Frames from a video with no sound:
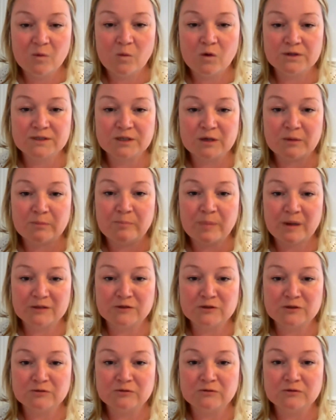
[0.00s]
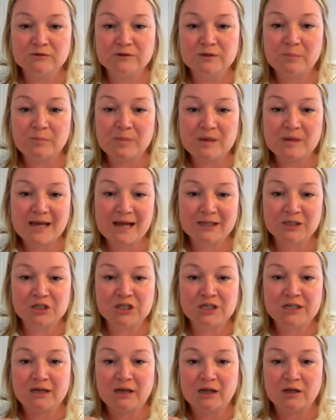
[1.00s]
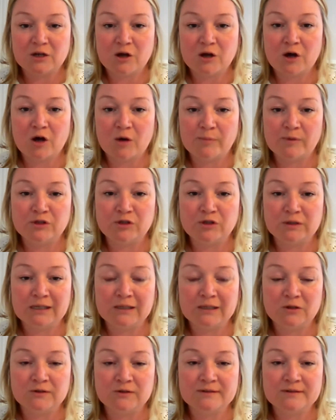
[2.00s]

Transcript: what a bundled BNG and carbon unit